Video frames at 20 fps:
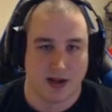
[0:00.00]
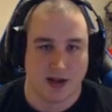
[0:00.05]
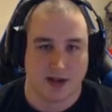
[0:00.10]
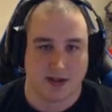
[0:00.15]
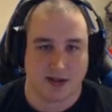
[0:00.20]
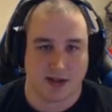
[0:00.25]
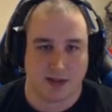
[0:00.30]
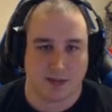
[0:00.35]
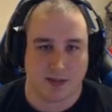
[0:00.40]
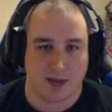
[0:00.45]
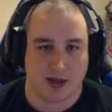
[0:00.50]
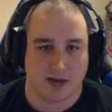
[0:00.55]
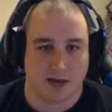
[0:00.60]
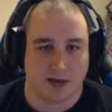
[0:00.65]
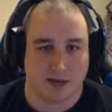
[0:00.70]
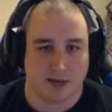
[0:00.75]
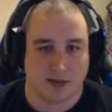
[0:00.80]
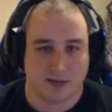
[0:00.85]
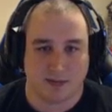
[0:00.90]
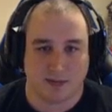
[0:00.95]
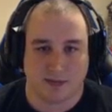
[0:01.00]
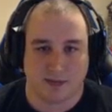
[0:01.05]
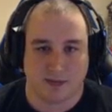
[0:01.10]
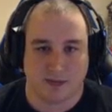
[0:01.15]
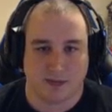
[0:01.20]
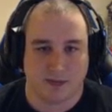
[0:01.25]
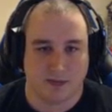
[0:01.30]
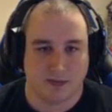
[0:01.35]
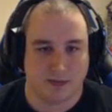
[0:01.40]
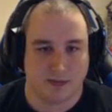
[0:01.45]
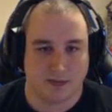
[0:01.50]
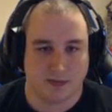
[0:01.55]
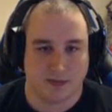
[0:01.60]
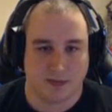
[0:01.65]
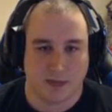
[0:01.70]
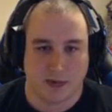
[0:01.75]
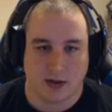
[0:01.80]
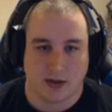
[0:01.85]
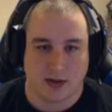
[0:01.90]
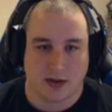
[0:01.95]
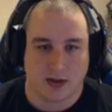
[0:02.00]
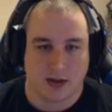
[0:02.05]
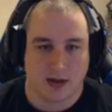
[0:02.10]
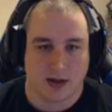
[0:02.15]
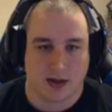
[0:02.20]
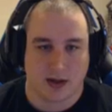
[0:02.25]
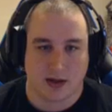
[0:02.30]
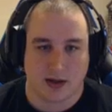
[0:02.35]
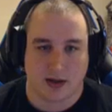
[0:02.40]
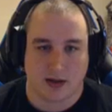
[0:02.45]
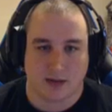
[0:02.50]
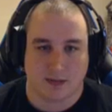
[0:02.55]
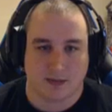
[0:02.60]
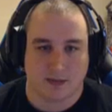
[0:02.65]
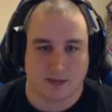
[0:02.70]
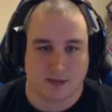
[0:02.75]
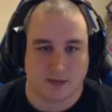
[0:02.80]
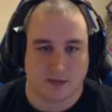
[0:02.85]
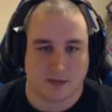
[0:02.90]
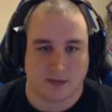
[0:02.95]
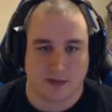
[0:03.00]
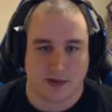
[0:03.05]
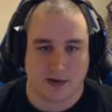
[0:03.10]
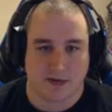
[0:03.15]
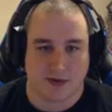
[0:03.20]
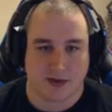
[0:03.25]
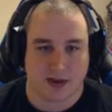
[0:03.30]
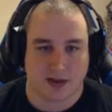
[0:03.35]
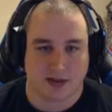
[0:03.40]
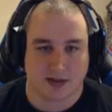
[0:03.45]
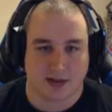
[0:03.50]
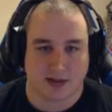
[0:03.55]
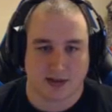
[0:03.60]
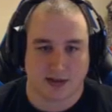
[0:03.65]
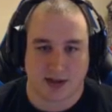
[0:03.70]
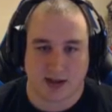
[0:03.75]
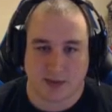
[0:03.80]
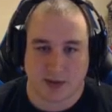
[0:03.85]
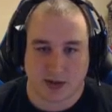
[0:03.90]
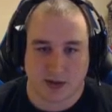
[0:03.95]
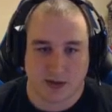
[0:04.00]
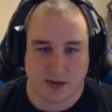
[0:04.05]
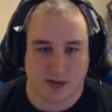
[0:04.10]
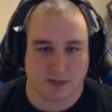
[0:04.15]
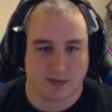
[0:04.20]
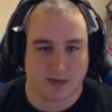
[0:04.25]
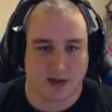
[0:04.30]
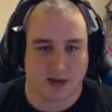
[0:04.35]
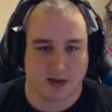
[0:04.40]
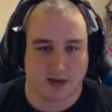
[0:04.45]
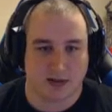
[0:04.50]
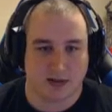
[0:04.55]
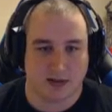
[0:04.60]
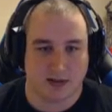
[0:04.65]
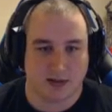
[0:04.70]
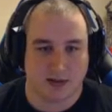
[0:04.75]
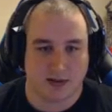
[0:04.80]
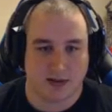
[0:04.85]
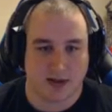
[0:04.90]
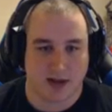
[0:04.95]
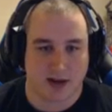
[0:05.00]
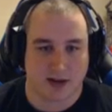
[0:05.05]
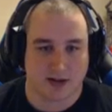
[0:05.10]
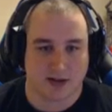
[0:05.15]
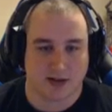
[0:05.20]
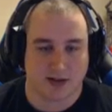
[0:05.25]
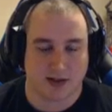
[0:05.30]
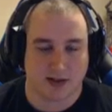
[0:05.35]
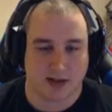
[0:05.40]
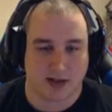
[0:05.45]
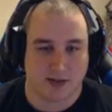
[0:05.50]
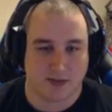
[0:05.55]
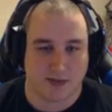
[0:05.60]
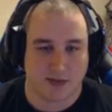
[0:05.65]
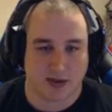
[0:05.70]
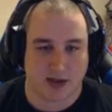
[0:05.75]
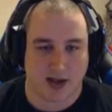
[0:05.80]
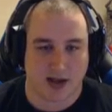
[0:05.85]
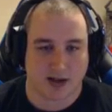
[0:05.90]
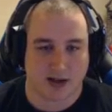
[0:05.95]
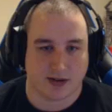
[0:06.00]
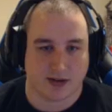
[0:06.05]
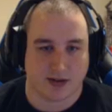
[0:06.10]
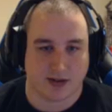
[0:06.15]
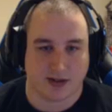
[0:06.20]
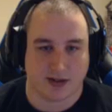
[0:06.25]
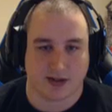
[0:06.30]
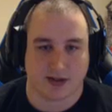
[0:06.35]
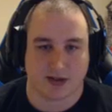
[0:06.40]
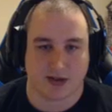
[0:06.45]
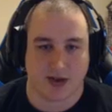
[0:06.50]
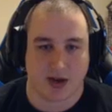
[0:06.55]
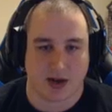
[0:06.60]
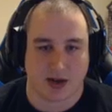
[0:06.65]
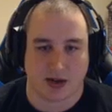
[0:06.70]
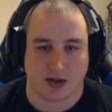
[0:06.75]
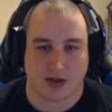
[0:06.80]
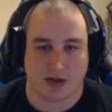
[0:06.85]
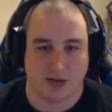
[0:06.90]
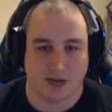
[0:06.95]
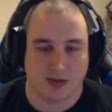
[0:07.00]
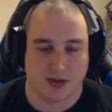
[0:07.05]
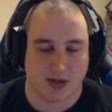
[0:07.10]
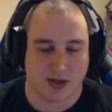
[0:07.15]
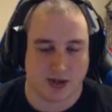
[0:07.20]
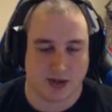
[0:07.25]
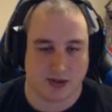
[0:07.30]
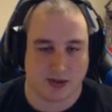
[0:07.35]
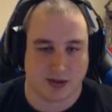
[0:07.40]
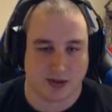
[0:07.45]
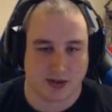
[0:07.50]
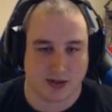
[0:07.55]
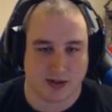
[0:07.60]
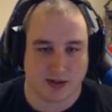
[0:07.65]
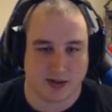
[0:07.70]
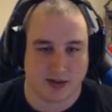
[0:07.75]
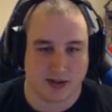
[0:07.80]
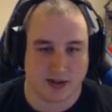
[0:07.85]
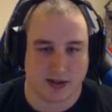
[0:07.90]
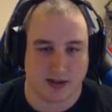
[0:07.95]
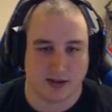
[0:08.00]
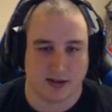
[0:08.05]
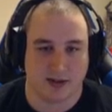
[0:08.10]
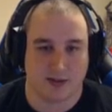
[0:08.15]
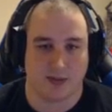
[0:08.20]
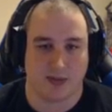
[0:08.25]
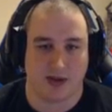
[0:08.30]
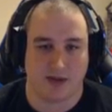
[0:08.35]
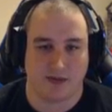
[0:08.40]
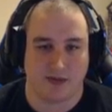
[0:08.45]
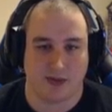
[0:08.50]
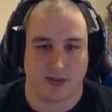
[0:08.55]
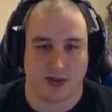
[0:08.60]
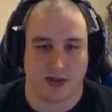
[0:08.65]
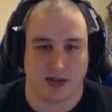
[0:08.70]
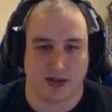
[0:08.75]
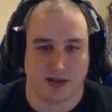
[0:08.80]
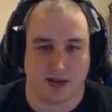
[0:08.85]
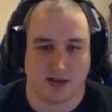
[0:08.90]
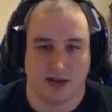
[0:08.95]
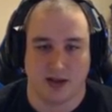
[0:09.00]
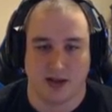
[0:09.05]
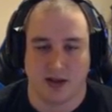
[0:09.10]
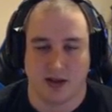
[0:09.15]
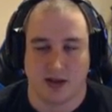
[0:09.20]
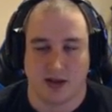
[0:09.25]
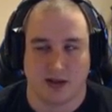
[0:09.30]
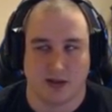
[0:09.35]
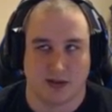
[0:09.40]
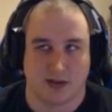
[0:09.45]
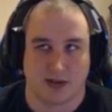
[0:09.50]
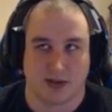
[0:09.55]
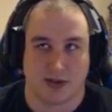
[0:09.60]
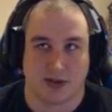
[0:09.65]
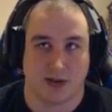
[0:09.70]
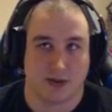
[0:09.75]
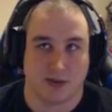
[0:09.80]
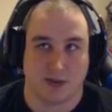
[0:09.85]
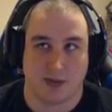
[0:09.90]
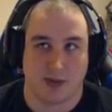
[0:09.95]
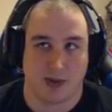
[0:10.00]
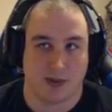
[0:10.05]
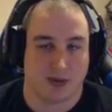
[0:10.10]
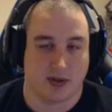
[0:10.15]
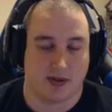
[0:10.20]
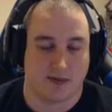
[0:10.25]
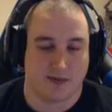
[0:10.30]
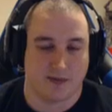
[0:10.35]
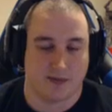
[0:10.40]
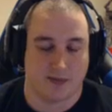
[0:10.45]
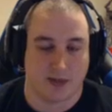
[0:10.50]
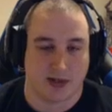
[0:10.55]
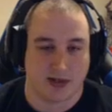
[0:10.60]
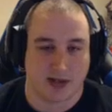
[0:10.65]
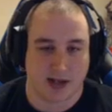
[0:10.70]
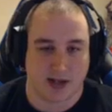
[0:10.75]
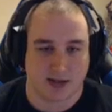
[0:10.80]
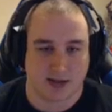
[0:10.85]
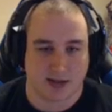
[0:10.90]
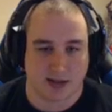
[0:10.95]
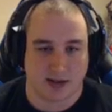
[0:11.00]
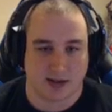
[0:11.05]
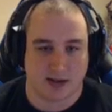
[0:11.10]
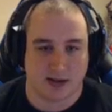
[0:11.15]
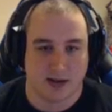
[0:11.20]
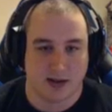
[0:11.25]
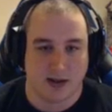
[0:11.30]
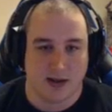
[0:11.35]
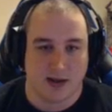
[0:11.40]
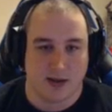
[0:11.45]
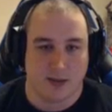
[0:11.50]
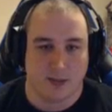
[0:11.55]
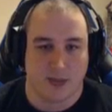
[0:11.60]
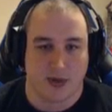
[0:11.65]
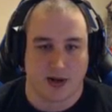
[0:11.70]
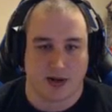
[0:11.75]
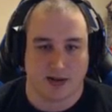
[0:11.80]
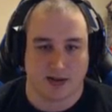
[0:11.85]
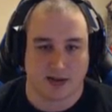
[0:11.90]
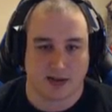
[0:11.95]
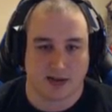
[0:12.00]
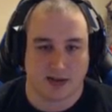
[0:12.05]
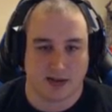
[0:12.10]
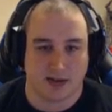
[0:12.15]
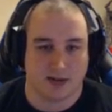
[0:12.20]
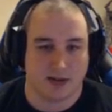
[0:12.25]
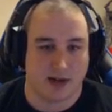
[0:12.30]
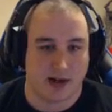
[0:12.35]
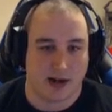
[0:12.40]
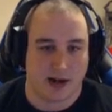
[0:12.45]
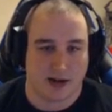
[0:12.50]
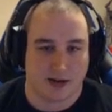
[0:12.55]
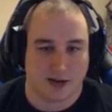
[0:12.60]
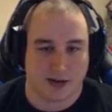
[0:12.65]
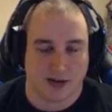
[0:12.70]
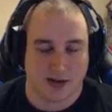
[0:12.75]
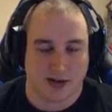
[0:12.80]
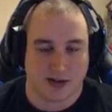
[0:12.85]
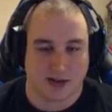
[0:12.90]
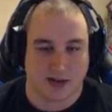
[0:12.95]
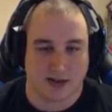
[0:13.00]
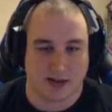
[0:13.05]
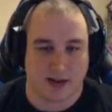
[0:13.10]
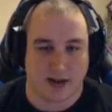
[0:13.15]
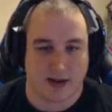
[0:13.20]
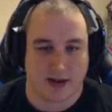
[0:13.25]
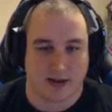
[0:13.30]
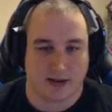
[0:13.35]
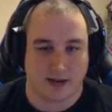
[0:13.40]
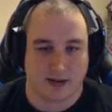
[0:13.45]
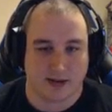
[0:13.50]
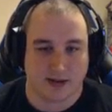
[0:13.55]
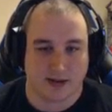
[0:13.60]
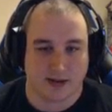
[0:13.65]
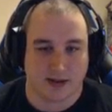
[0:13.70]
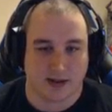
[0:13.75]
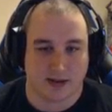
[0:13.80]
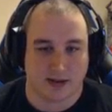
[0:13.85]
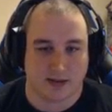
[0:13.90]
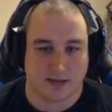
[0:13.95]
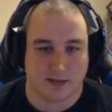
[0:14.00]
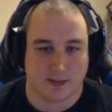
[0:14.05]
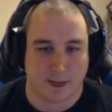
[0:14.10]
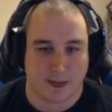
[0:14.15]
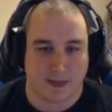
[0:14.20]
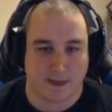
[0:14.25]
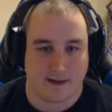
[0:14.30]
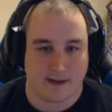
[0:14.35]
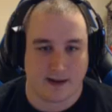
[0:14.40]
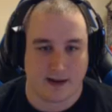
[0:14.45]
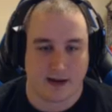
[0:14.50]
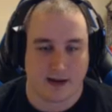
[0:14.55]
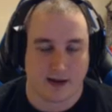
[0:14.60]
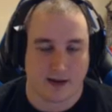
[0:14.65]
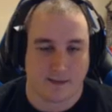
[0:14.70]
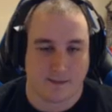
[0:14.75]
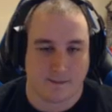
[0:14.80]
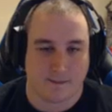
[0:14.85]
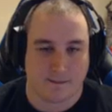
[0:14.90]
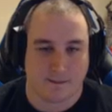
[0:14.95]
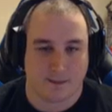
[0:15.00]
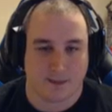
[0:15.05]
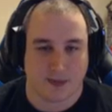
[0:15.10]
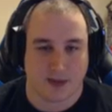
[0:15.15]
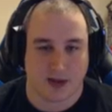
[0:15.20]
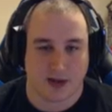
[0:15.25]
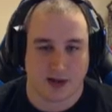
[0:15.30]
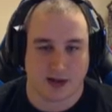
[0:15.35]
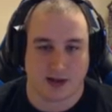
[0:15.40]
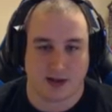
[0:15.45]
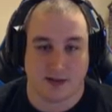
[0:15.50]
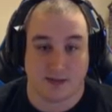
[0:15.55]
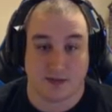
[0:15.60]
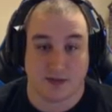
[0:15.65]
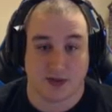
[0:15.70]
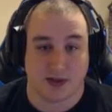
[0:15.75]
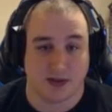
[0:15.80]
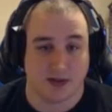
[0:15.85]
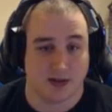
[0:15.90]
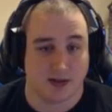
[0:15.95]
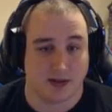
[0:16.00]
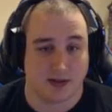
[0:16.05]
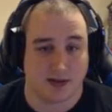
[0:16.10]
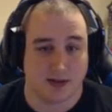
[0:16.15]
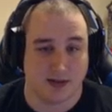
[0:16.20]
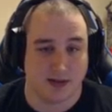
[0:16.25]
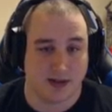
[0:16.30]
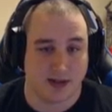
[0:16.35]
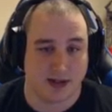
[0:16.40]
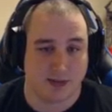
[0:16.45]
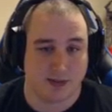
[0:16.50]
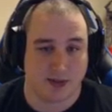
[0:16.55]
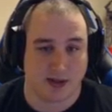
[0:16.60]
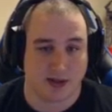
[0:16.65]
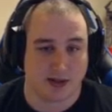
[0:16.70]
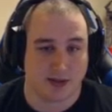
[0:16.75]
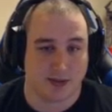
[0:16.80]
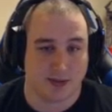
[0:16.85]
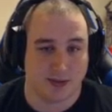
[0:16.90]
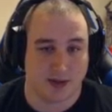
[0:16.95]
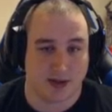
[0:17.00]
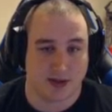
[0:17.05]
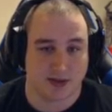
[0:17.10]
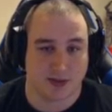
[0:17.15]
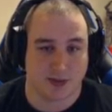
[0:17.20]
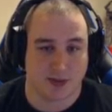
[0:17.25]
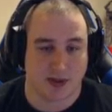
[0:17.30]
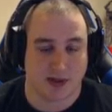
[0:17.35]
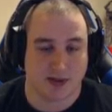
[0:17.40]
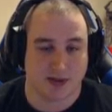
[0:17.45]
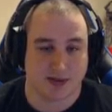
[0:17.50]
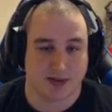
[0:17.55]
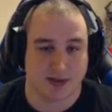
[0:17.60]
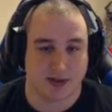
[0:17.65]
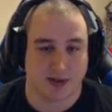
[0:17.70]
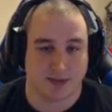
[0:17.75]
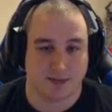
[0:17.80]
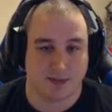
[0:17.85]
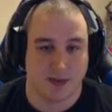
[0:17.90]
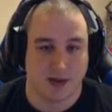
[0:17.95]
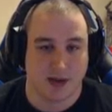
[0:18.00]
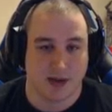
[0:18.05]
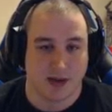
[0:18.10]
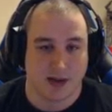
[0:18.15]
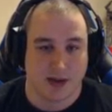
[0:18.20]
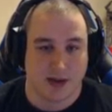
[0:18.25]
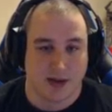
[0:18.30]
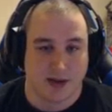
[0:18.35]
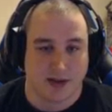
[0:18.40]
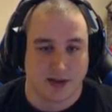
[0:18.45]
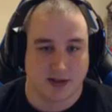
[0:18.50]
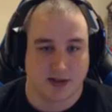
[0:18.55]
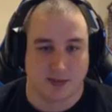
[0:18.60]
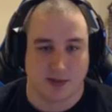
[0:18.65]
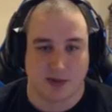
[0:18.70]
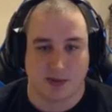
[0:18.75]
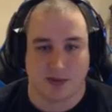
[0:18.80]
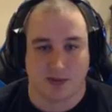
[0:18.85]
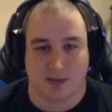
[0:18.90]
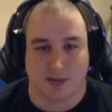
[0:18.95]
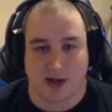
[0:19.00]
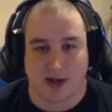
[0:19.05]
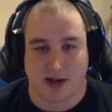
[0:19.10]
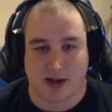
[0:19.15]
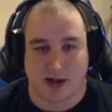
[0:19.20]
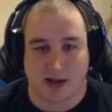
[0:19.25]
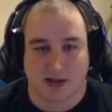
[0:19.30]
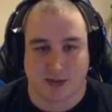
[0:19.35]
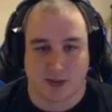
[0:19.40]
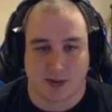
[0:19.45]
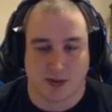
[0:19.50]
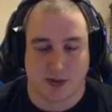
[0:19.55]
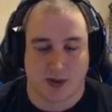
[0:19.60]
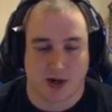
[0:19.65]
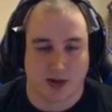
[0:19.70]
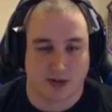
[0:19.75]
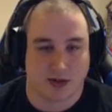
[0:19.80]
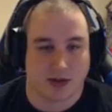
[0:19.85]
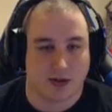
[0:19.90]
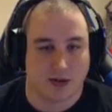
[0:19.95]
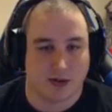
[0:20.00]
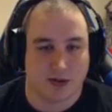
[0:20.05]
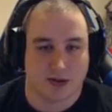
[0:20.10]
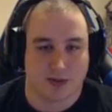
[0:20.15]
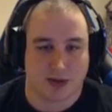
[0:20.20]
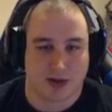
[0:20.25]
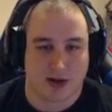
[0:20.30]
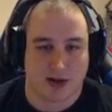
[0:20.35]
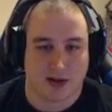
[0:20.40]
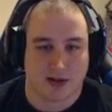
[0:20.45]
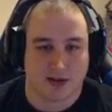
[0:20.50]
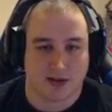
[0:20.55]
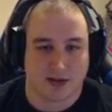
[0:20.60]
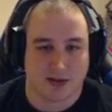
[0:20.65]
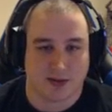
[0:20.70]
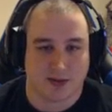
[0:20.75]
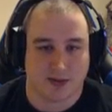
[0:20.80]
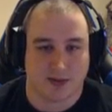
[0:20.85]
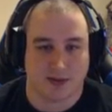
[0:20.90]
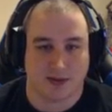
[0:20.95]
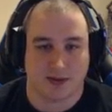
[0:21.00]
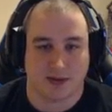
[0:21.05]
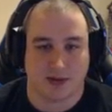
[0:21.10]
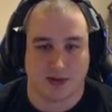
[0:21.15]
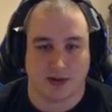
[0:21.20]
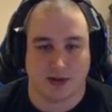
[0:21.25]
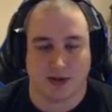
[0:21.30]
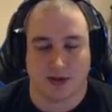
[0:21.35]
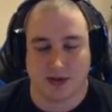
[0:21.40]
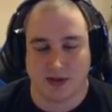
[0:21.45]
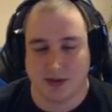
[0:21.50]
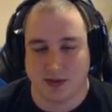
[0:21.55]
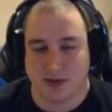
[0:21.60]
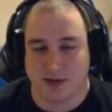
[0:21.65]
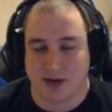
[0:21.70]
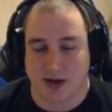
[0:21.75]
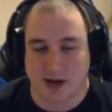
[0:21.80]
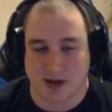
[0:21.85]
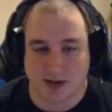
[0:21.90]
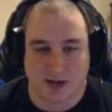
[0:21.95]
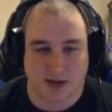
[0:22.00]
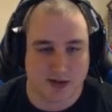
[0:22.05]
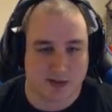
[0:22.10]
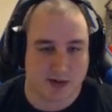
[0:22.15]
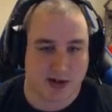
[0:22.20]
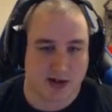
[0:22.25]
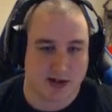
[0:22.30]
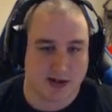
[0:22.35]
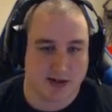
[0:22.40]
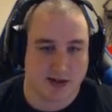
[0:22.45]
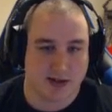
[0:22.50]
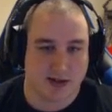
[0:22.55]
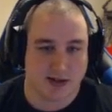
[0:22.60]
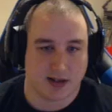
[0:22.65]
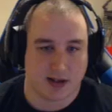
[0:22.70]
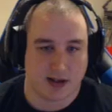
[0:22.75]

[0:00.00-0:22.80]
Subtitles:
Same helm, um, everything's the same. The Kutum dagger is the same for the accuracy. It's not a huge increase in PvP, so people have been testing, but it's still an increase in accuracy, and it gives good DP as well. So some people might ask, well, why don't you use bronze? You could try to use bronze.